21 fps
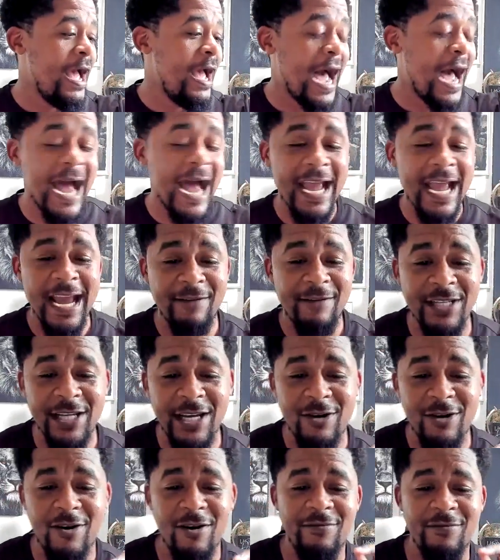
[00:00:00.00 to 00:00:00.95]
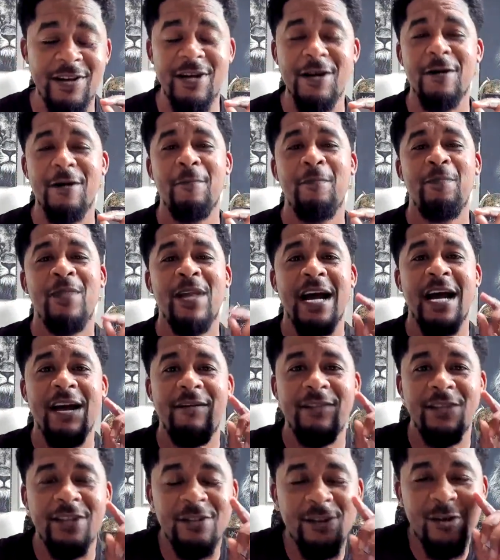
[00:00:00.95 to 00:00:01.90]
I have to get off of here. I have
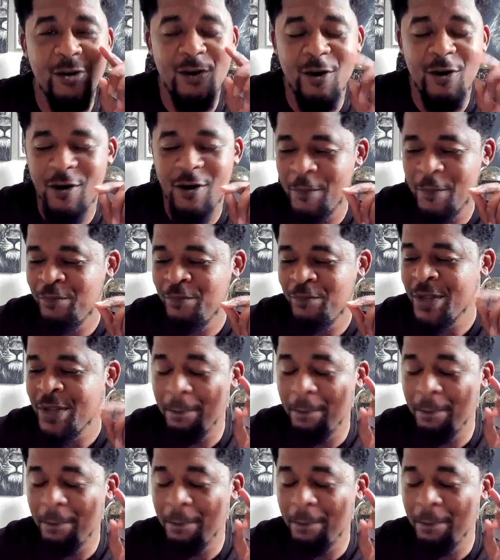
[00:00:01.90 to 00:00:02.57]
another call,